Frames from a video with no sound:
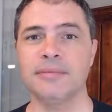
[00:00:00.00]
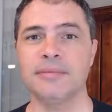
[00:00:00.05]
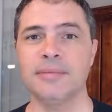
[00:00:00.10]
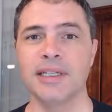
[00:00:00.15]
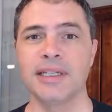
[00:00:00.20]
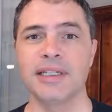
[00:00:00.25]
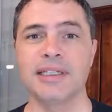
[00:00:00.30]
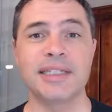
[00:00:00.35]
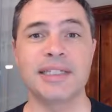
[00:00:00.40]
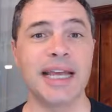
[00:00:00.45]

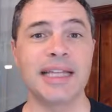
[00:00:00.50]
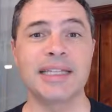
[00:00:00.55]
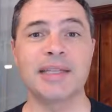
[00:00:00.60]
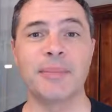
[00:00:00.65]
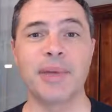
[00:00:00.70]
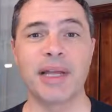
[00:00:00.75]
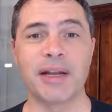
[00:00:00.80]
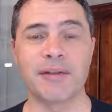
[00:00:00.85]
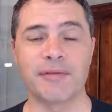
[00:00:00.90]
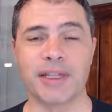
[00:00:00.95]
state the
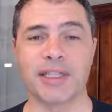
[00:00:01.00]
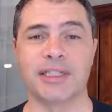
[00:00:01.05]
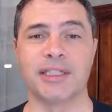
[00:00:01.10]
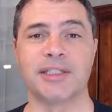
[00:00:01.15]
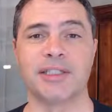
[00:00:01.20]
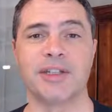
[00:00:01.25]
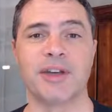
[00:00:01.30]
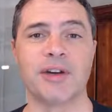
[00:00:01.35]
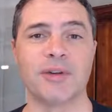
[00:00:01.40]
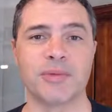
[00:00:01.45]
benefits
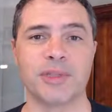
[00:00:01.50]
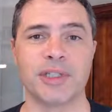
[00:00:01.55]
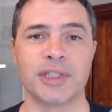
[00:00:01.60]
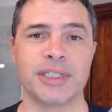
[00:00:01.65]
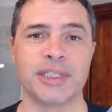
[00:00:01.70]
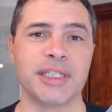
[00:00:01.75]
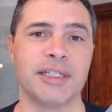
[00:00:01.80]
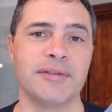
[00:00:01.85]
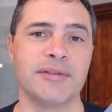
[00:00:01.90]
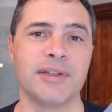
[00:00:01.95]
that you hope to
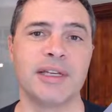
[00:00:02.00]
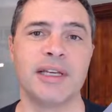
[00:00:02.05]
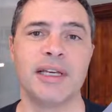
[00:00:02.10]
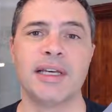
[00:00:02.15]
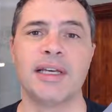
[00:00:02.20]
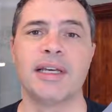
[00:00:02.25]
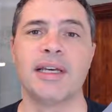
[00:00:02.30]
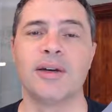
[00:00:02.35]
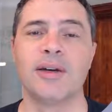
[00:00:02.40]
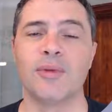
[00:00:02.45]
achieve
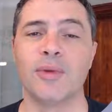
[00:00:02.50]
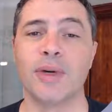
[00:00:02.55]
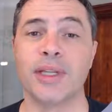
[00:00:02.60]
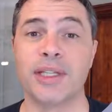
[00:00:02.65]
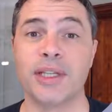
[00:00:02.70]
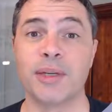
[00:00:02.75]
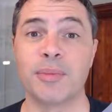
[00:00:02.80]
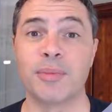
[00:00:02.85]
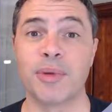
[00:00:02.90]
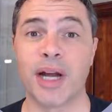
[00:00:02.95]

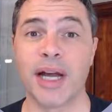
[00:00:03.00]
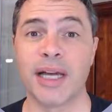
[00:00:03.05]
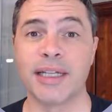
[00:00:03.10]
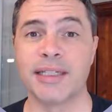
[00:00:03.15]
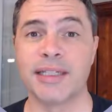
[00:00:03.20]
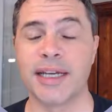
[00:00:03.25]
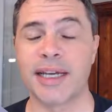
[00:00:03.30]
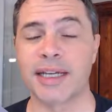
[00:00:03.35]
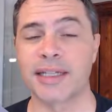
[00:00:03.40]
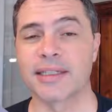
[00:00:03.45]
with your
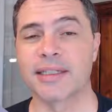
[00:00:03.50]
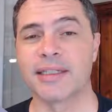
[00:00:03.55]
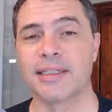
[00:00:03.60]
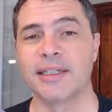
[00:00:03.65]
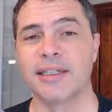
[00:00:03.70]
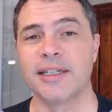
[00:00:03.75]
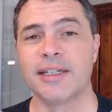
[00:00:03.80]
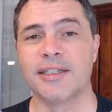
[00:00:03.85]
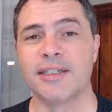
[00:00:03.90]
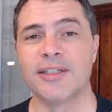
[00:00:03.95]
project.
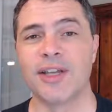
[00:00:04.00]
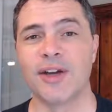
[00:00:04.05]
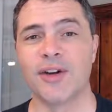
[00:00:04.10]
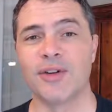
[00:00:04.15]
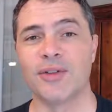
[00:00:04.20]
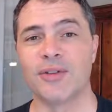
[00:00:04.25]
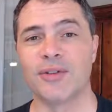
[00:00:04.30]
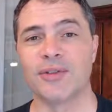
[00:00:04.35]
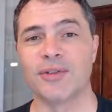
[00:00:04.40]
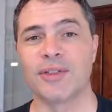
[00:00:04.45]

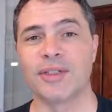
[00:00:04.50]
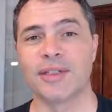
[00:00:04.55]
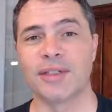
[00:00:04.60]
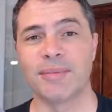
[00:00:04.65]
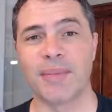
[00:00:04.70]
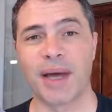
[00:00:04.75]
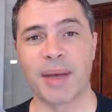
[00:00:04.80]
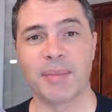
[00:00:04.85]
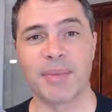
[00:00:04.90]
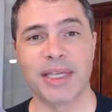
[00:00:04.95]
So it
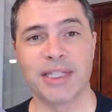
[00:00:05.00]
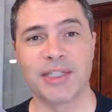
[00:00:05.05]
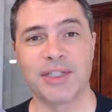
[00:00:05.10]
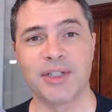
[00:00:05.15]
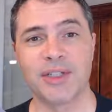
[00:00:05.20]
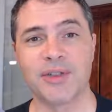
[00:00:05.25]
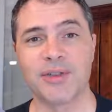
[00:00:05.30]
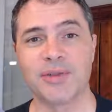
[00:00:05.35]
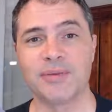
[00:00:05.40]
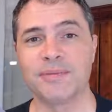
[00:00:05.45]
might be
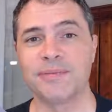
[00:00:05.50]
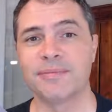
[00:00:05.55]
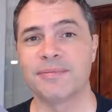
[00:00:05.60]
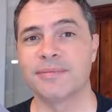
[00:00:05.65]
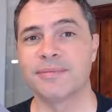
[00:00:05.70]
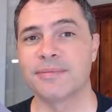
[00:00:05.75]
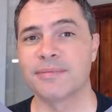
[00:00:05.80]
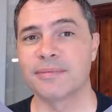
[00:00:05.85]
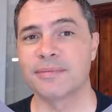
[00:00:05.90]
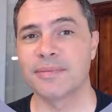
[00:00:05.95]
to
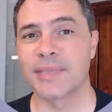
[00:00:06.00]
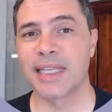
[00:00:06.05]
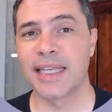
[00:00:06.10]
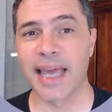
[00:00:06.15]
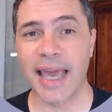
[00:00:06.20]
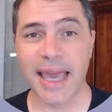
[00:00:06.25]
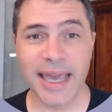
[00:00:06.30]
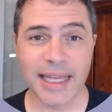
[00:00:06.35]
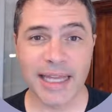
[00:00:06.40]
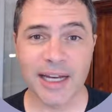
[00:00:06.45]

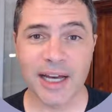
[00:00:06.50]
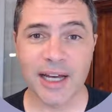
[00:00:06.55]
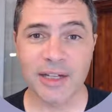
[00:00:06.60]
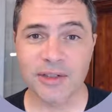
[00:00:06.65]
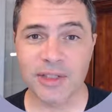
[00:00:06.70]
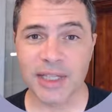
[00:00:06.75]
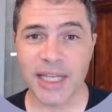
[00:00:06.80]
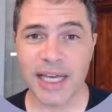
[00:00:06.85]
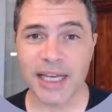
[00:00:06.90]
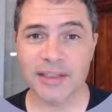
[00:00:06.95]
gain
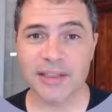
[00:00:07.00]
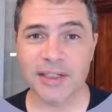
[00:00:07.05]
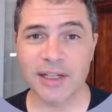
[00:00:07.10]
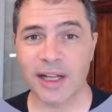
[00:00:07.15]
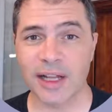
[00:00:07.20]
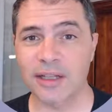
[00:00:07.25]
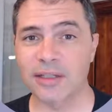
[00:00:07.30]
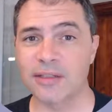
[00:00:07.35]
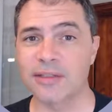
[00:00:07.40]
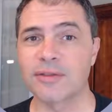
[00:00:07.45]

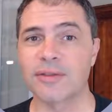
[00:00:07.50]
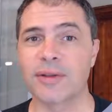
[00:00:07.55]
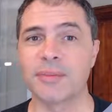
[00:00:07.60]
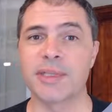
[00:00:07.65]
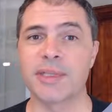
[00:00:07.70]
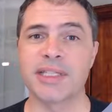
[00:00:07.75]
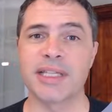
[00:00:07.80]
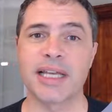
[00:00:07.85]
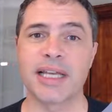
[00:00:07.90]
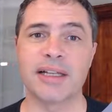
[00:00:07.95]
$100,000 from
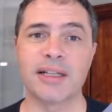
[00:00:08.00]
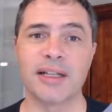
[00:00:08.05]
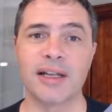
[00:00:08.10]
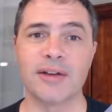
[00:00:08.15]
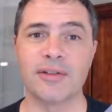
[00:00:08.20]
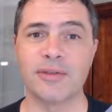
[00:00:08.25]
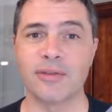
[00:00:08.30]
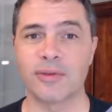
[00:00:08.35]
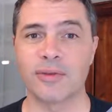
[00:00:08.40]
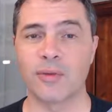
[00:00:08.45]
the sale
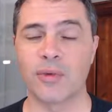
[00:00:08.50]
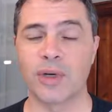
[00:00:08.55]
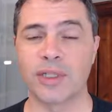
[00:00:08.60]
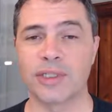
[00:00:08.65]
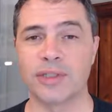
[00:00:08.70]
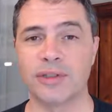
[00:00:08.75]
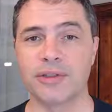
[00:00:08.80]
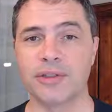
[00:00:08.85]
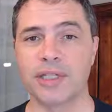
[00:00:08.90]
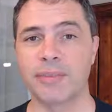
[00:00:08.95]
of
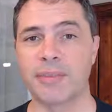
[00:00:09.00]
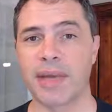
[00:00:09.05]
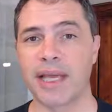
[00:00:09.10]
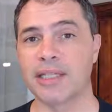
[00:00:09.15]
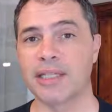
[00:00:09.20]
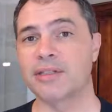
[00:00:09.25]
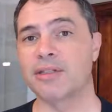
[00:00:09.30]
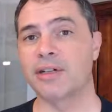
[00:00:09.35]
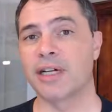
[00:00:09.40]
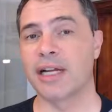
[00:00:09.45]
123
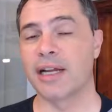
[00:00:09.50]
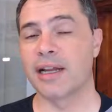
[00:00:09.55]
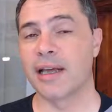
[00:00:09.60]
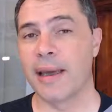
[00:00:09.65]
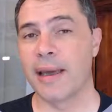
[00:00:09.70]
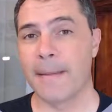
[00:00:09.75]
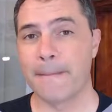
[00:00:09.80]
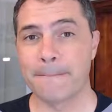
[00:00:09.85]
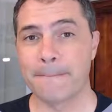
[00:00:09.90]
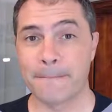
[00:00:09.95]
Main Street
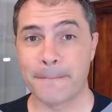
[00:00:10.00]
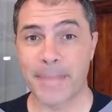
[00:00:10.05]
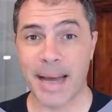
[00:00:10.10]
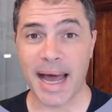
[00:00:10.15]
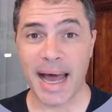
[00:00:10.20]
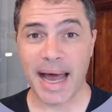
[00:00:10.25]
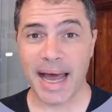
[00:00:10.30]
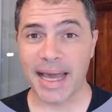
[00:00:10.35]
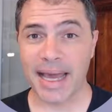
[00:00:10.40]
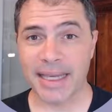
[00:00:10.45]

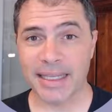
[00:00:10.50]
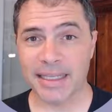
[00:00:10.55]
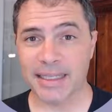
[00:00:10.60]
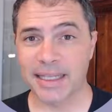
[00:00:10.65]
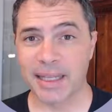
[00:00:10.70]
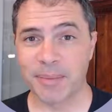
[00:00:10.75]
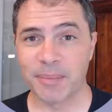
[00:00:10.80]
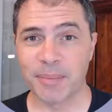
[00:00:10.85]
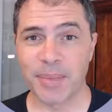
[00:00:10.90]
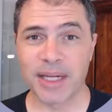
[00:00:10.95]
by
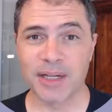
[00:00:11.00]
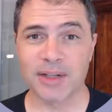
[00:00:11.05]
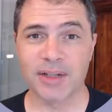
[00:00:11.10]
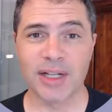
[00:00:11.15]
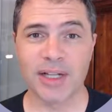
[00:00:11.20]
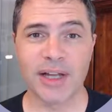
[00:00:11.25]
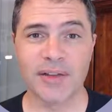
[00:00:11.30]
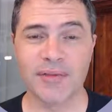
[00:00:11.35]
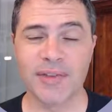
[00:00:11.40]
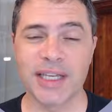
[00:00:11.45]
the middle
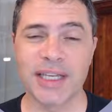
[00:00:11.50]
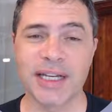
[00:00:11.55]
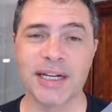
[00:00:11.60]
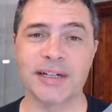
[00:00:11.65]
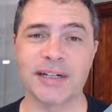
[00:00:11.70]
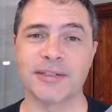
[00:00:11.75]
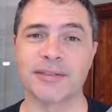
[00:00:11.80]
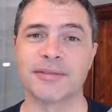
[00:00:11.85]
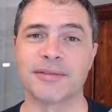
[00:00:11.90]
of the year.